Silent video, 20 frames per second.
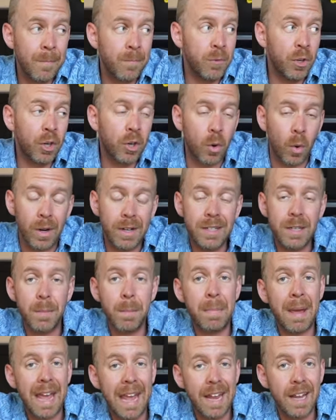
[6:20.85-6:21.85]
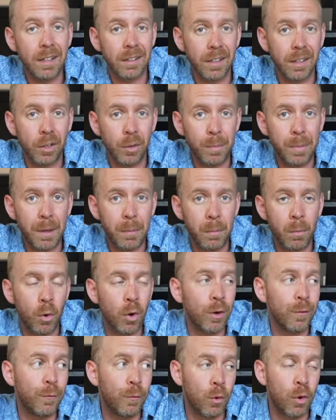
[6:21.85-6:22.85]
you're going to pay a little bit
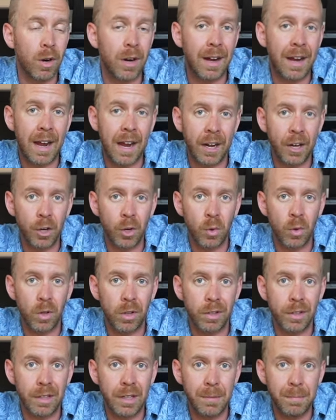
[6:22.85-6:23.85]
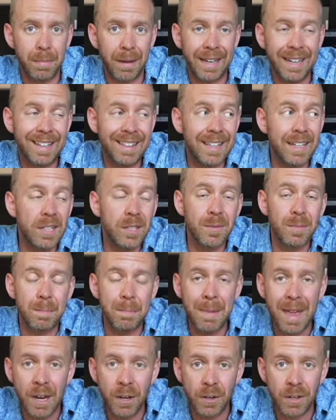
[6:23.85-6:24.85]
more for a higher quality bike that is
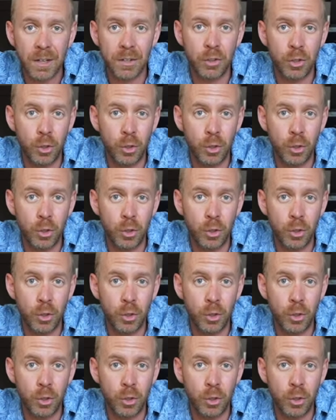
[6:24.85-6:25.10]
meant